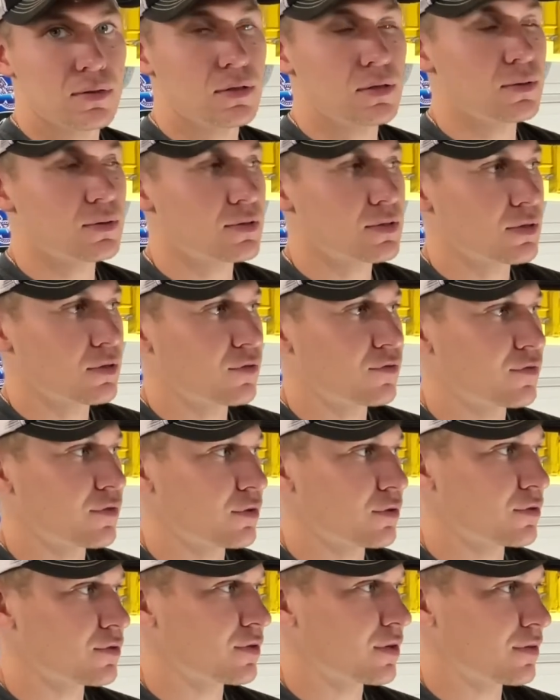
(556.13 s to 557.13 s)
You know, it still
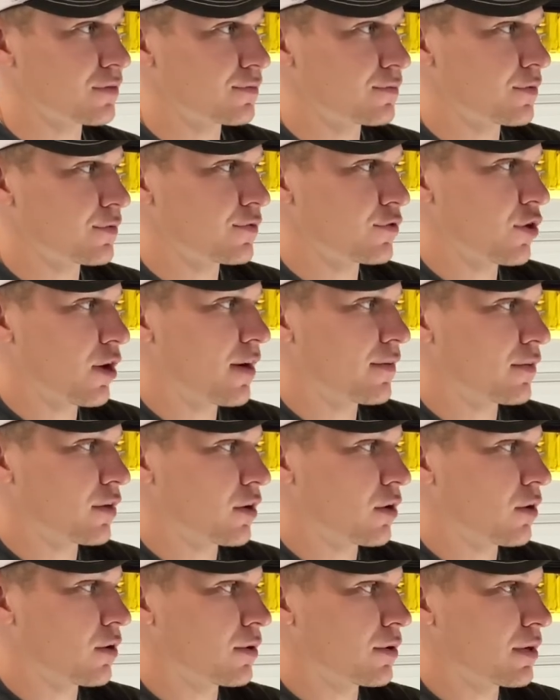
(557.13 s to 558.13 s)
feels, if you have a
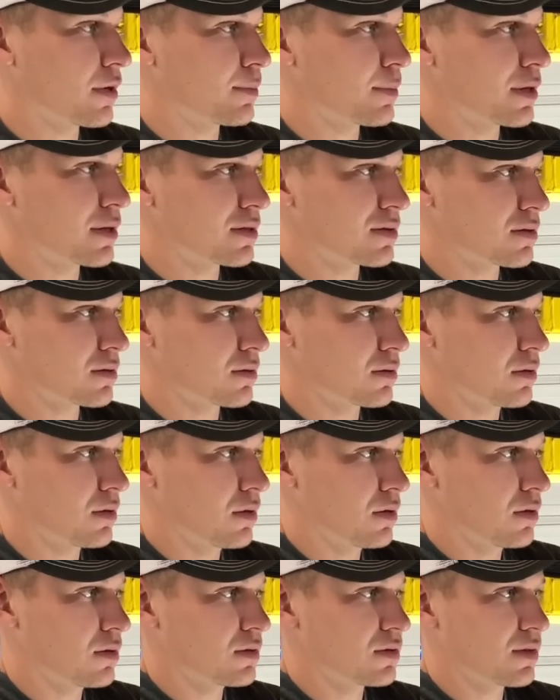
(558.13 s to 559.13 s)
car that makes
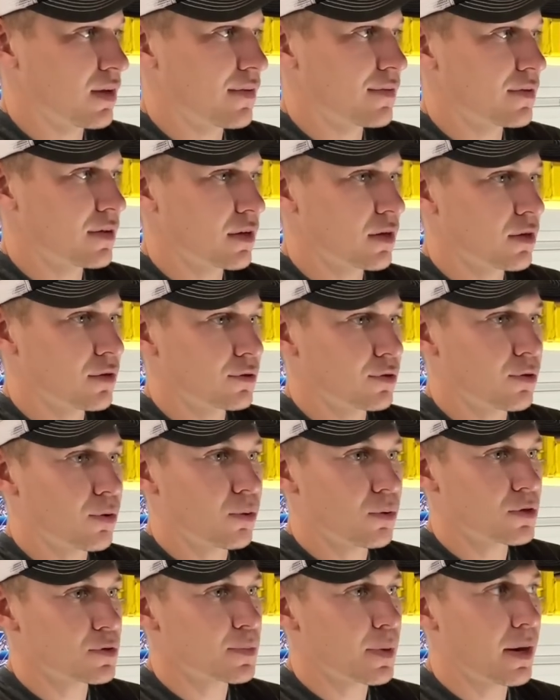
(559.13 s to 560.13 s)
700-800
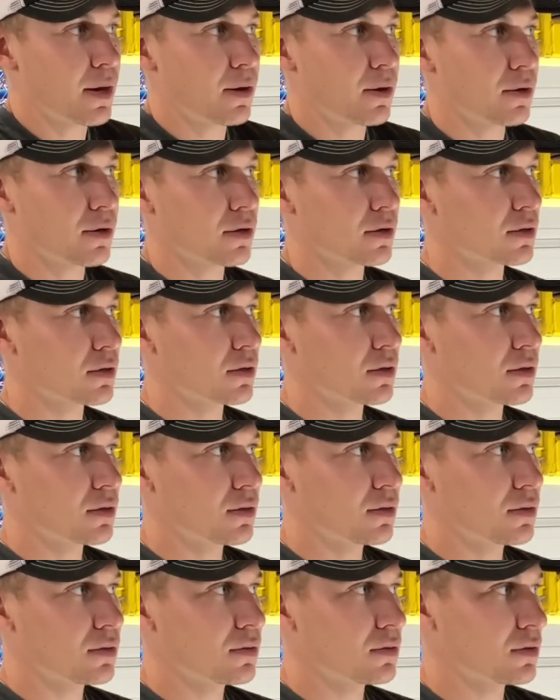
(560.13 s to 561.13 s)
horsepower,
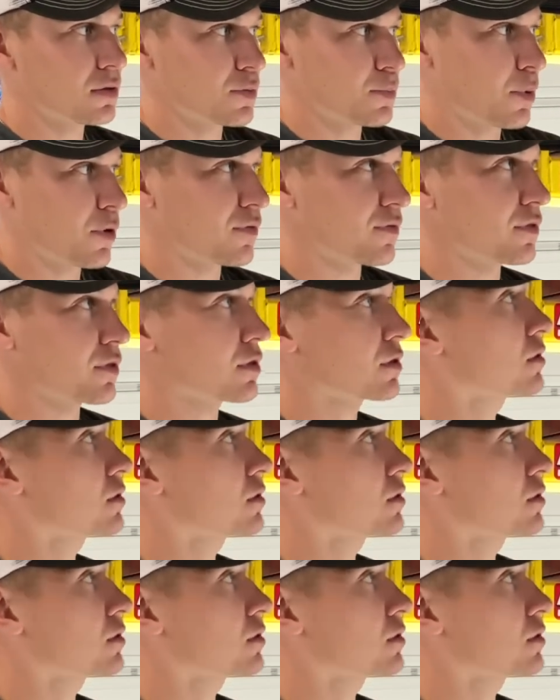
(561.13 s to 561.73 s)
it's perfect.